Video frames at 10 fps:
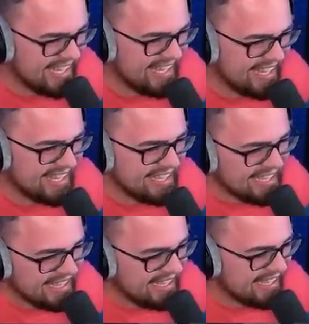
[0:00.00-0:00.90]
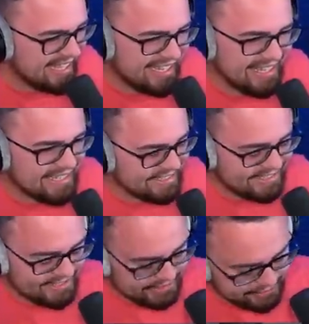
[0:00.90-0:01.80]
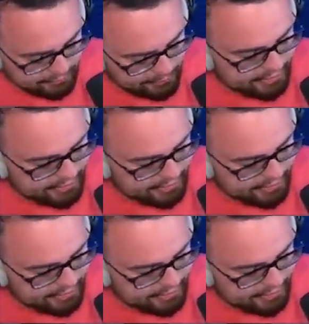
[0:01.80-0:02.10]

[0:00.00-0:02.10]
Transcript: did it. You know